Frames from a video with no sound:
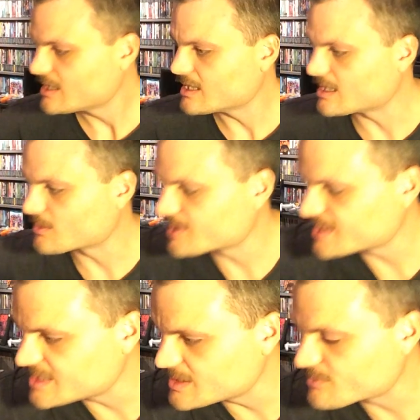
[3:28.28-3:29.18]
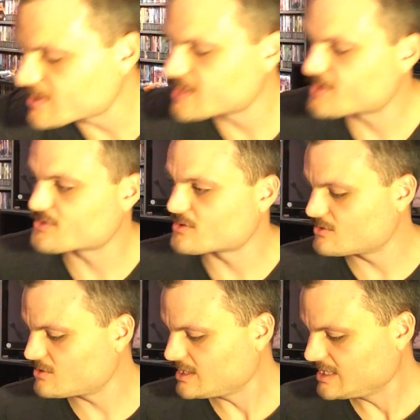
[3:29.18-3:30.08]
We're going to keep running
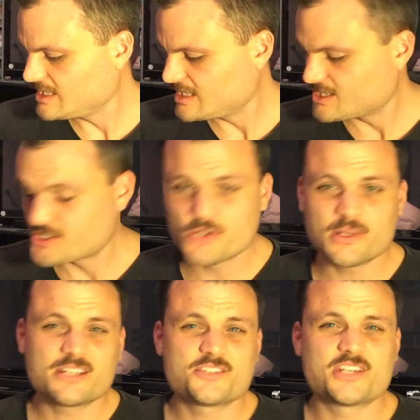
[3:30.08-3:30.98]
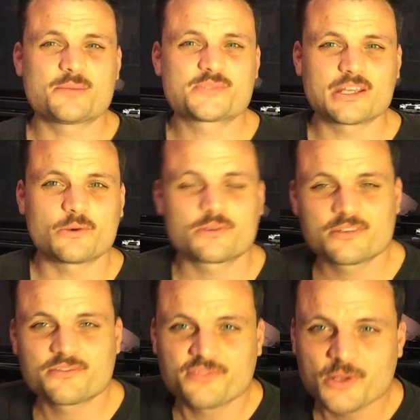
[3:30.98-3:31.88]
through. 2 hidden gems I
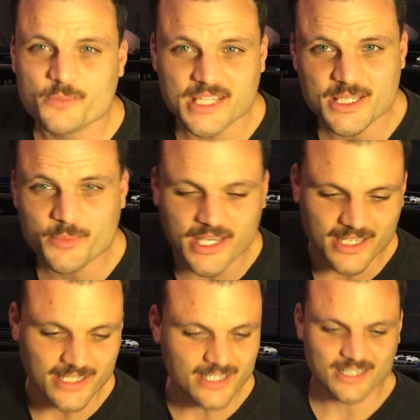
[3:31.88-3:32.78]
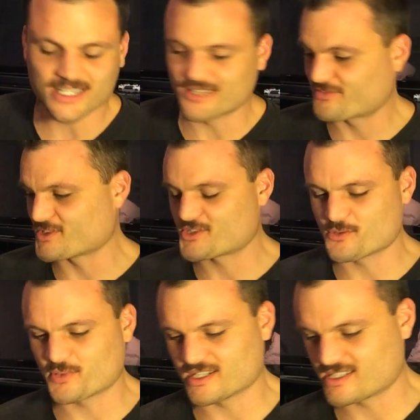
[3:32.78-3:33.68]
ordered from eBay for the
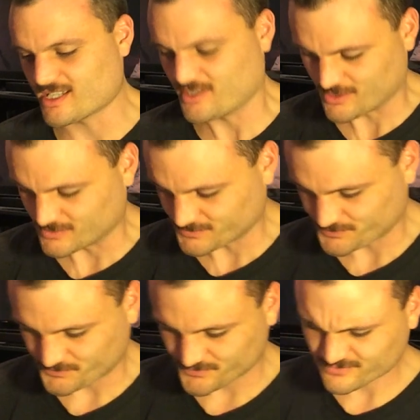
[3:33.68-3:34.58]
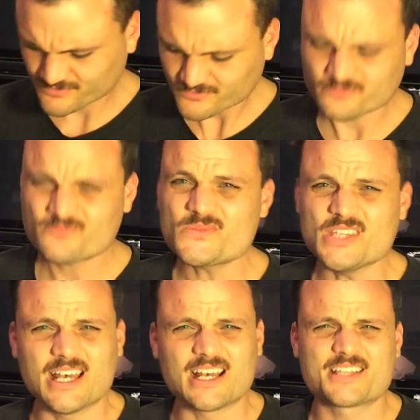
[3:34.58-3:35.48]
Super Nintendo.
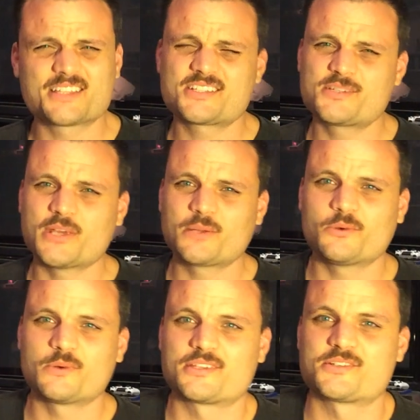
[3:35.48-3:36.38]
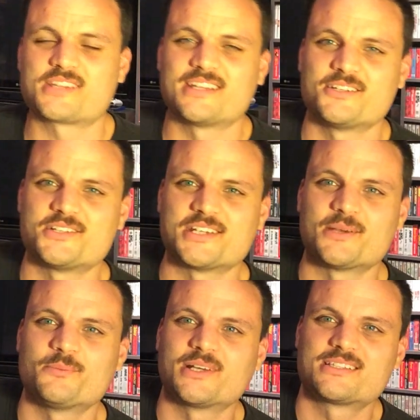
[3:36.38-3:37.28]
This is debatable whether it's a hidden
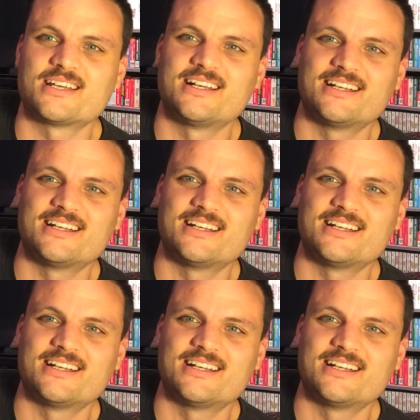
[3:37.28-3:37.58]
gem, but